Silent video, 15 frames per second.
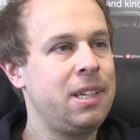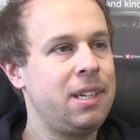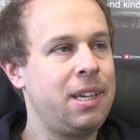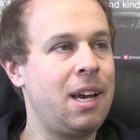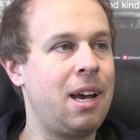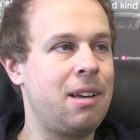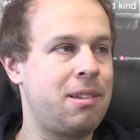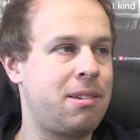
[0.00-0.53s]

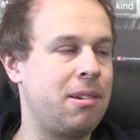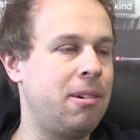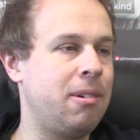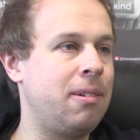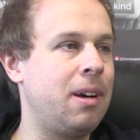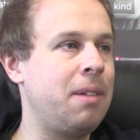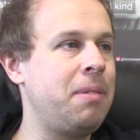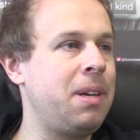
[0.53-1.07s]
Yeah,
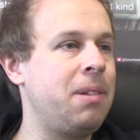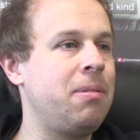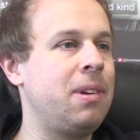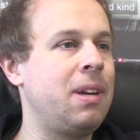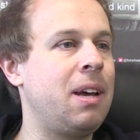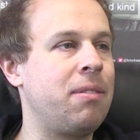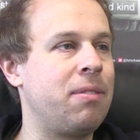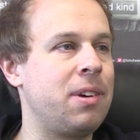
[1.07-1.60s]
so I mean,
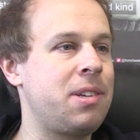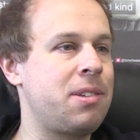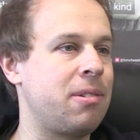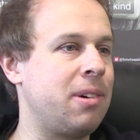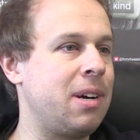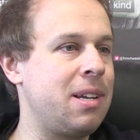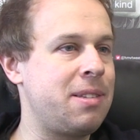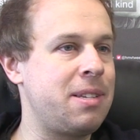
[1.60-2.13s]
every
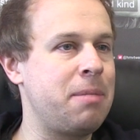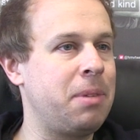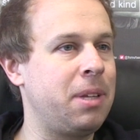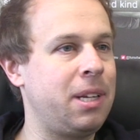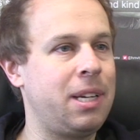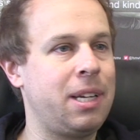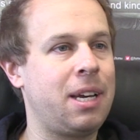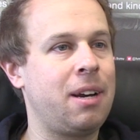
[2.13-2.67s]
store has the
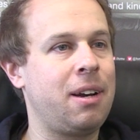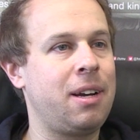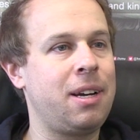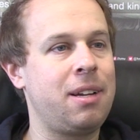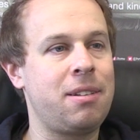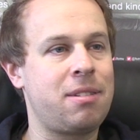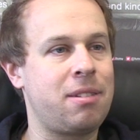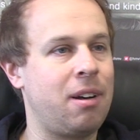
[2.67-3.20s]
ability to carry
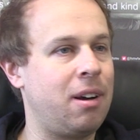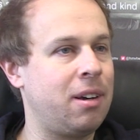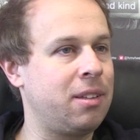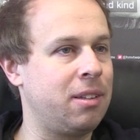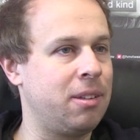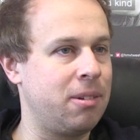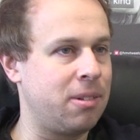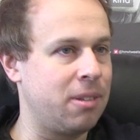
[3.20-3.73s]
and stock the
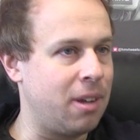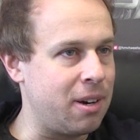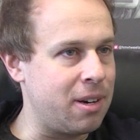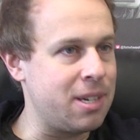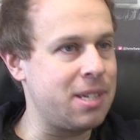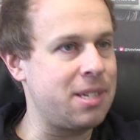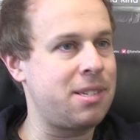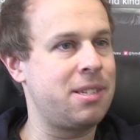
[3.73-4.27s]
local
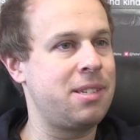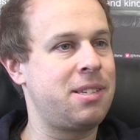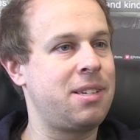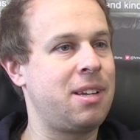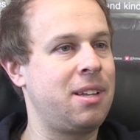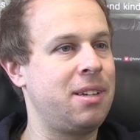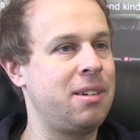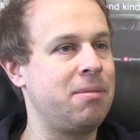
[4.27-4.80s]
artists and
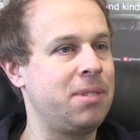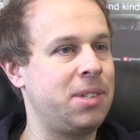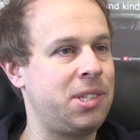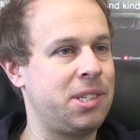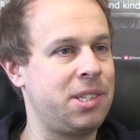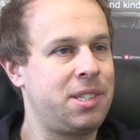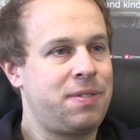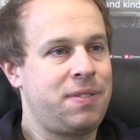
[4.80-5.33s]
sell it, which
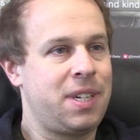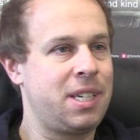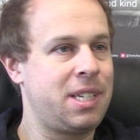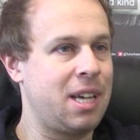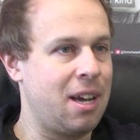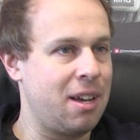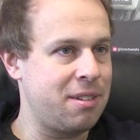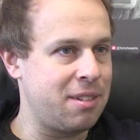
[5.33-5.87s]
is
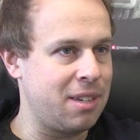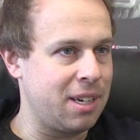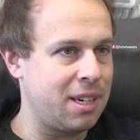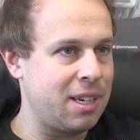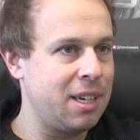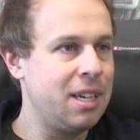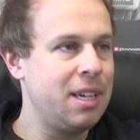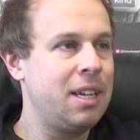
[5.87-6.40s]
fantastic.
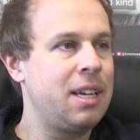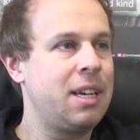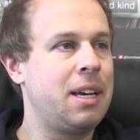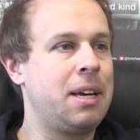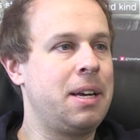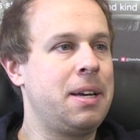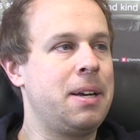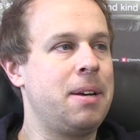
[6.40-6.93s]

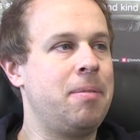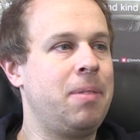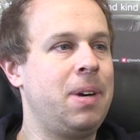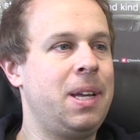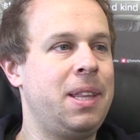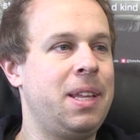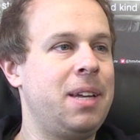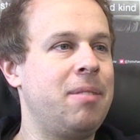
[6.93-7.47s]

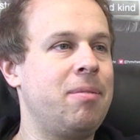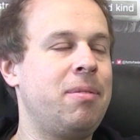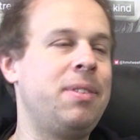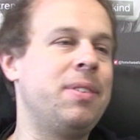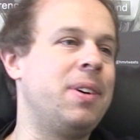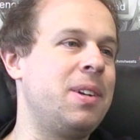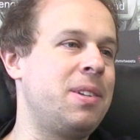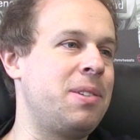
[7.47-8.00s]
And then we
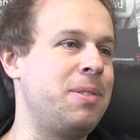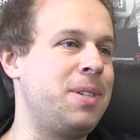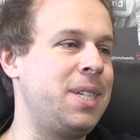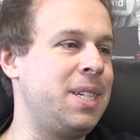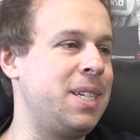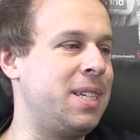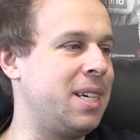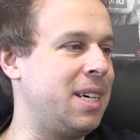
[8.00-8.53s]
also
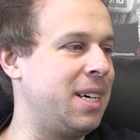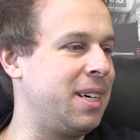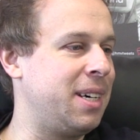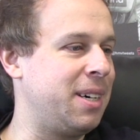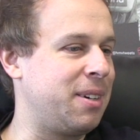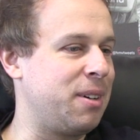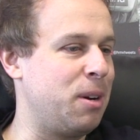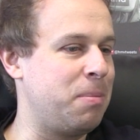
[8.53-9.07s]
did
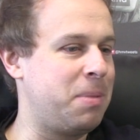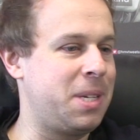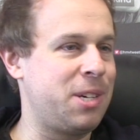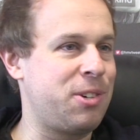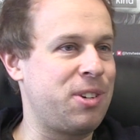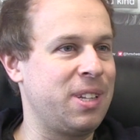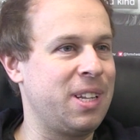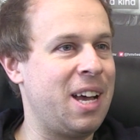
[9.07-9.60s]
a
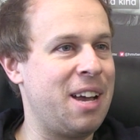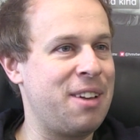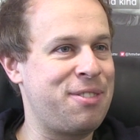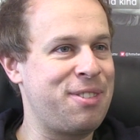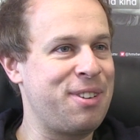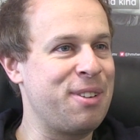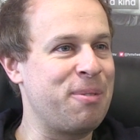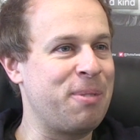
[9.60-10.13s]
competition last
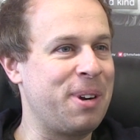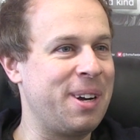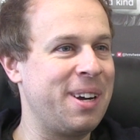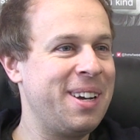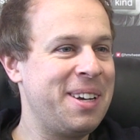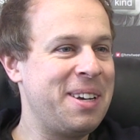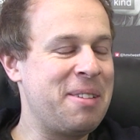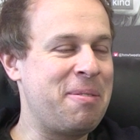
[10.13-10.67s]
year where
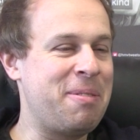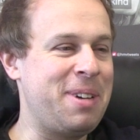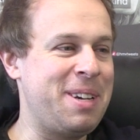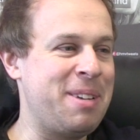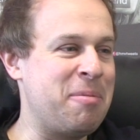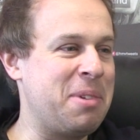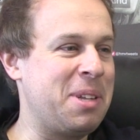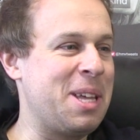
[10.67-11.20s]

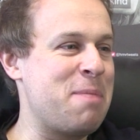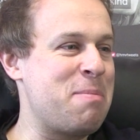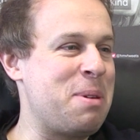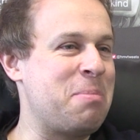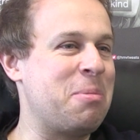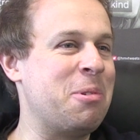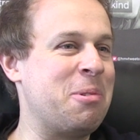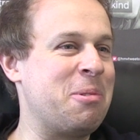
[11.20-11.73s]
we let
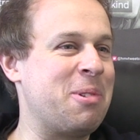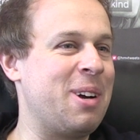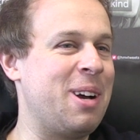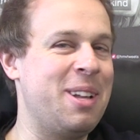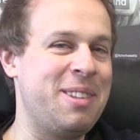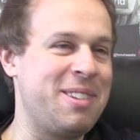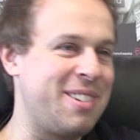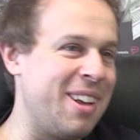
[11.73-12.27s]
people who were
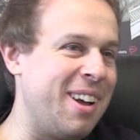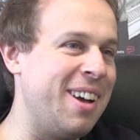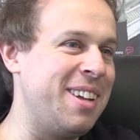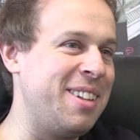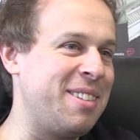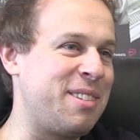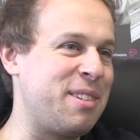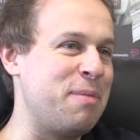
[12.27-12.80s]

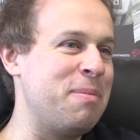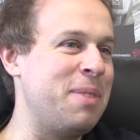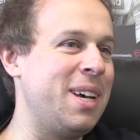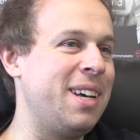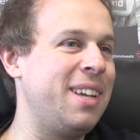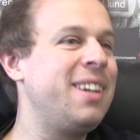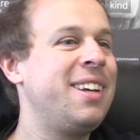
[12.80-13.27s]
unsigned submit